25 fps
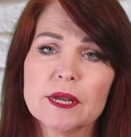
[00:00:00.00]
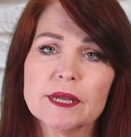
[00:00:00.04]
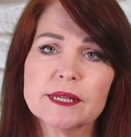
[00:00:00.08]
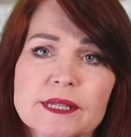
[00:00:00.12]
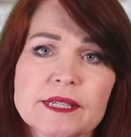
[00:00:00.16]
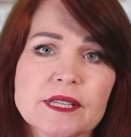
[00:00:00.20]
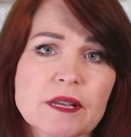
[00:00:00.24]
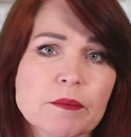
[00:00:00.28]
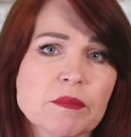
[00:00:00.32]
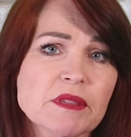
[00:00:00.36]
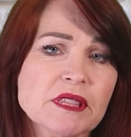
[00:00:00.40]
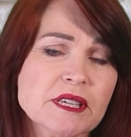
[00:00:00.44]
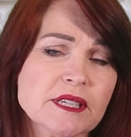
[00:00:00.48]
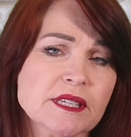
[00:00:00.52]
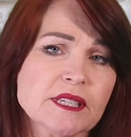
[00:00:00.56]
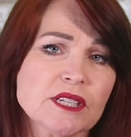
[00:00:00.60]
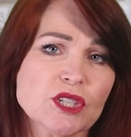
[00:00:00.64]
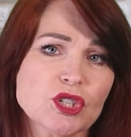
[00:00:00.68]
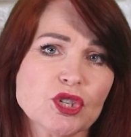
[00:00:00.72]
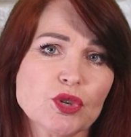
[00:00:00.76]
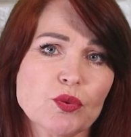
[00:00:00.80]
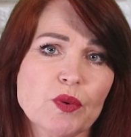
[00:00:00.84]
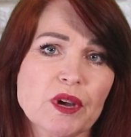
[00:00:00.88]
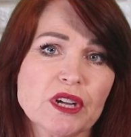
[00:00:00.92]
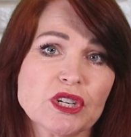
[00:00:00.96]
Some of the
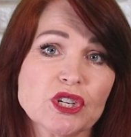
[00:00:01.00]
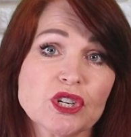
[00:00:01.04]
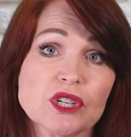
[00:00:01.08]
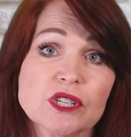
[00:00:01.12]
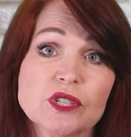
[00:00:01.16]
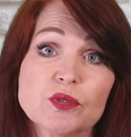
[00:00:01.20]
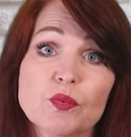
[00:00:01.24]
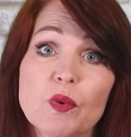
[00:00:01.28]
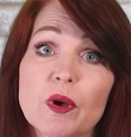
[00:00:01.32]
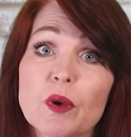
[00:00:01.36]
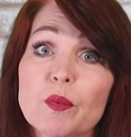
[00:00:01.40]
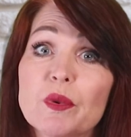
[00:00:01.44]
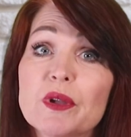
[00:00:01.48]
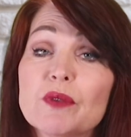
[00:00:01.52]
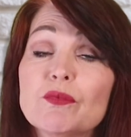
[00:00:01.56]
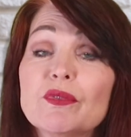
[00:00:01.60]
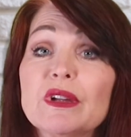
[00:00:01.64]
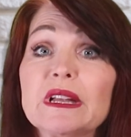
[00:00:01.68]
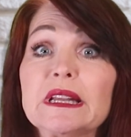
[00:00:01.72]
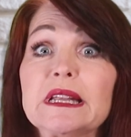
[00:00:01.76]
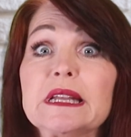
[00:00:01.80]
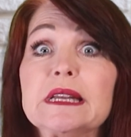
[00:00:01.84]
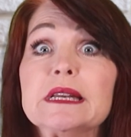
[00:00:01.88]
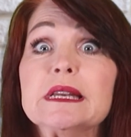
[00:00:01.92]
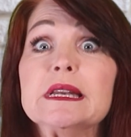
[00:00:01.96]
situations where we
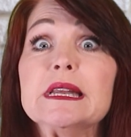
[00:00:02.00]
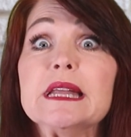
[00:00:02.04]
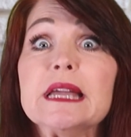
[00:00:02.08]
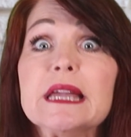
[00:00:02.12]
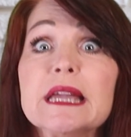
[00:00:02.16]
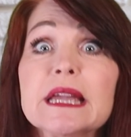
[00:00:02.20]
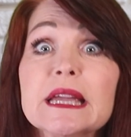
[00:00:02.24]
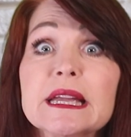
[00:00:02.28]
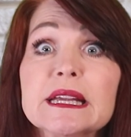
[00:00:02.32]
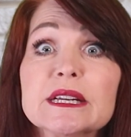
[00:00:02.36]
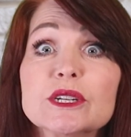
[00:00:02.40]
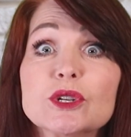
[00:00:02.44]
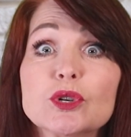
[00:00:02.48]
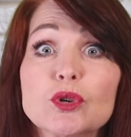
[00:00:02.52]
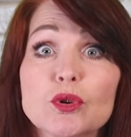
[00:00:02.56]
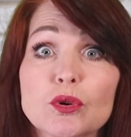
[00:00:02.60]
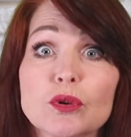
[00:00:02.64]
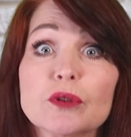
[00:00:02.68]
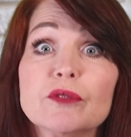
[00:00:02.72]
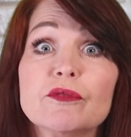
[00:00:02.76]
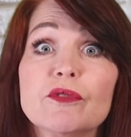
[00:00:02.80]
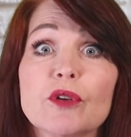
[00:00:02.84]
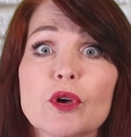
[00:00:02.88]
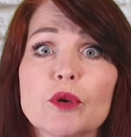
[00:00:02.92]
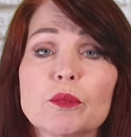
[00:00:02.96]
really need
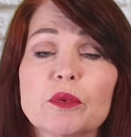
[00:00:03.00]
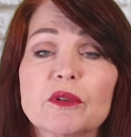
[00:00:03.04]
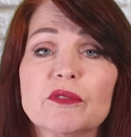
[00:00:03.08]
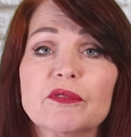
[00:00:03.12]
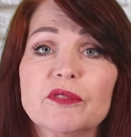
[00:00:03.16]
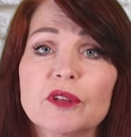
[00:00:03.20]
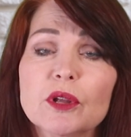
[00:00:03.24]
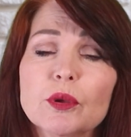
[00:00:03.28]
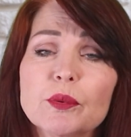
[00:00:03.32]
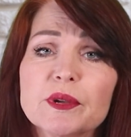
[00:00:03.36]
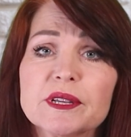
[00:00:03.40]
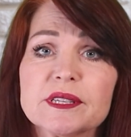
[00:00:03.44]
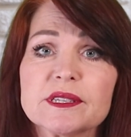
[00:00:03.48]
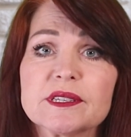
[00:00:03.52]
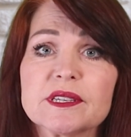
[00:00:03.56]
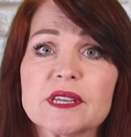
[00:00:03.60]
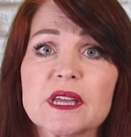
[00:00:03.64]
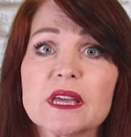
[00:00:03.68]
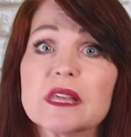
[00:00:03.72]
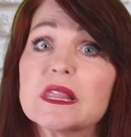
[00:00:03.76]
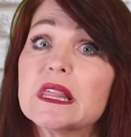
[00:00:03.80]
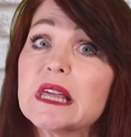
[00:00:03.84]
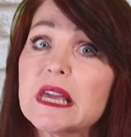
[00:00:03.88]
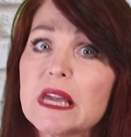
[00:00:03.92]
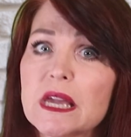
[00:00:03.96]
good verbal
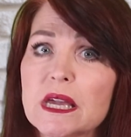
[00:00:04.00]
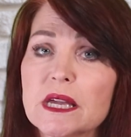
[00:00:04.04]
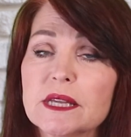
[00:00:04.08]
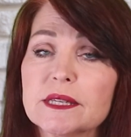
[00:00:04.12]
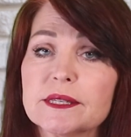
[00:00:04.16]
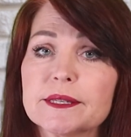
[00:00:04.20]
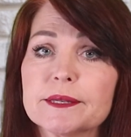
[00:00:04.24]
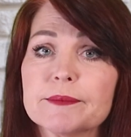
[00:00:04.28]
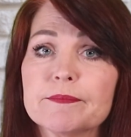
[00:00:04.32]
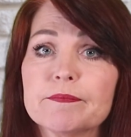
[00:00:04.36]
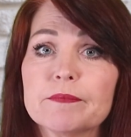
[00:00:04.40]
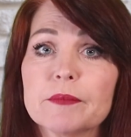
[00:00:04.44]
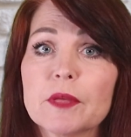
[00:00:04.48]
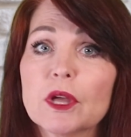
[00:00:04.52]
fluency are these: